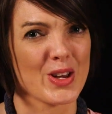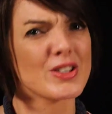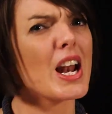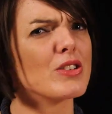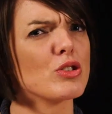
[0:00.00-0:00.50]

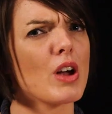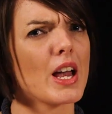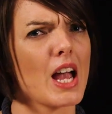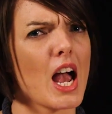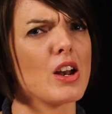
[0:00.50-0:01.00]
So let's
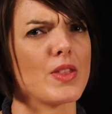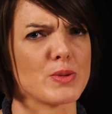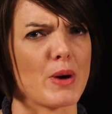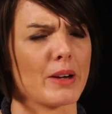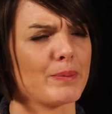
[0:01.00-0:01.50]
try another
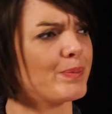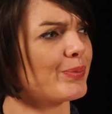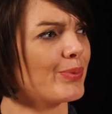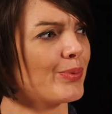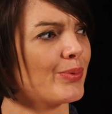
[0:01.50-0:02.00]
spring.
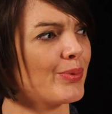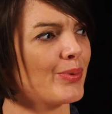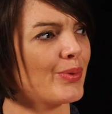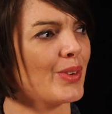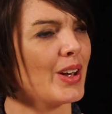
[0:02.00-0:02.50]

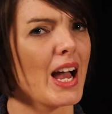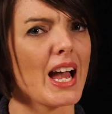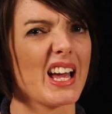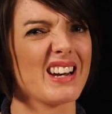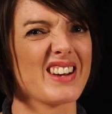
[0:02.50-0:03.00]

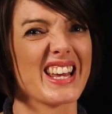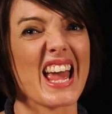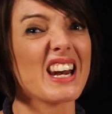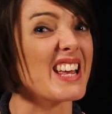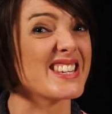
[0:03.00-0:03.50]
And
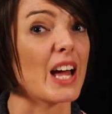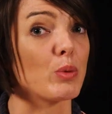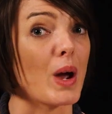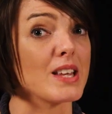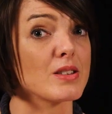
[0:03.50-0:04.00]
again, let's
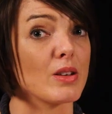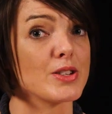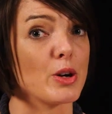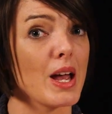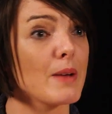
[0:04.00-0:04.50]
add weights
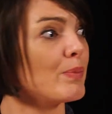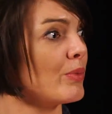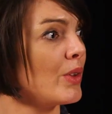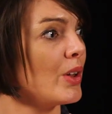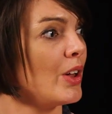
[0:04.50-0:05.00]
onto it.
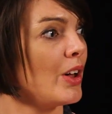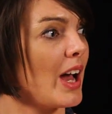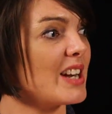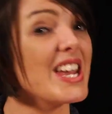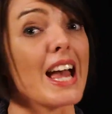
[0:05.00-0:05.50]

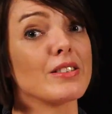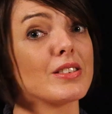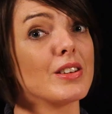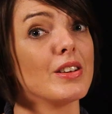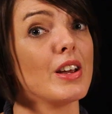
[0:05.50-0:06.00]
And
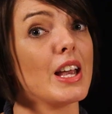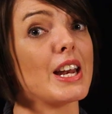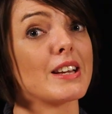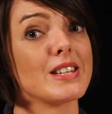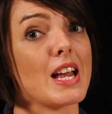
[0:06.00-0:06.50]
yes,
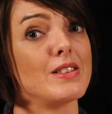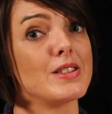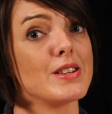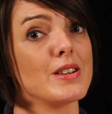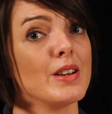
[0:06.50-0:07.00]
it
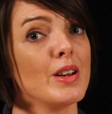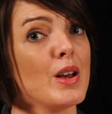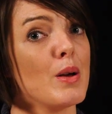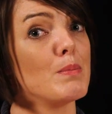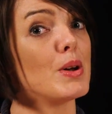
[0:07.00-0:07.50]
extends.
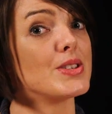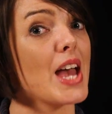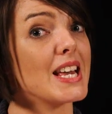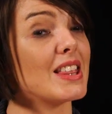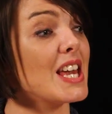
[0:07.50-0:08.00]
But
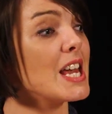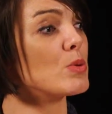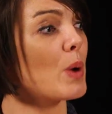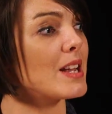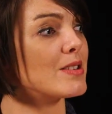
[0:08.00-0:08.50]
take
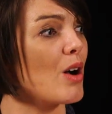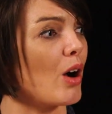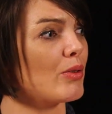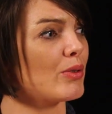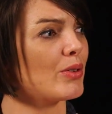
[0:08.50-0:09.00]
these weights
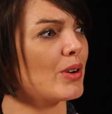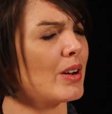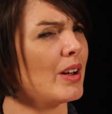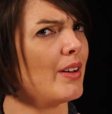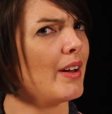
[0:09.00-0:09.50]
off,
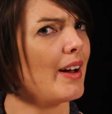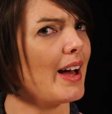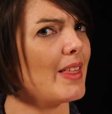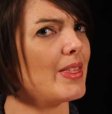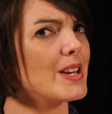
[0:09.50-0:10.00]

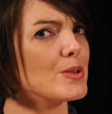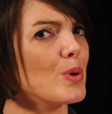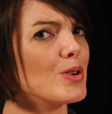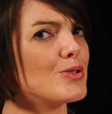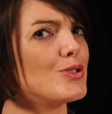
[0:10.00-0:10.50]
and this
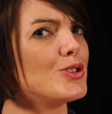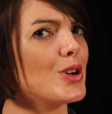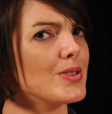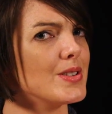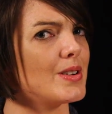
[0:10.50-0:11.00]
one
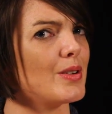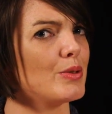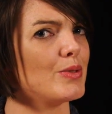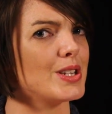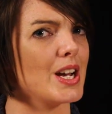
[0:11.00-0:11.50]
doesn't
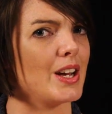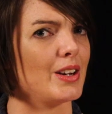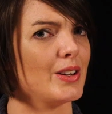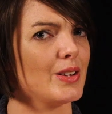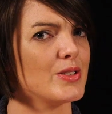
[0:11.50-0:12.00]

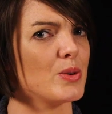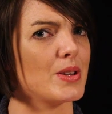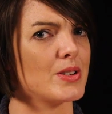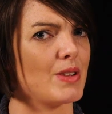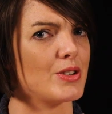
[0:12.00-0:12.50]
return to
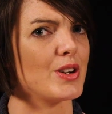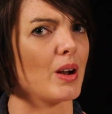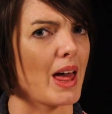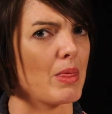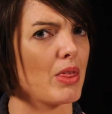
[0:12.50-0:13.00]
its
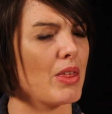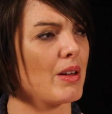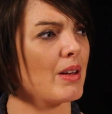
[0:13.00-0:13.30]
original length.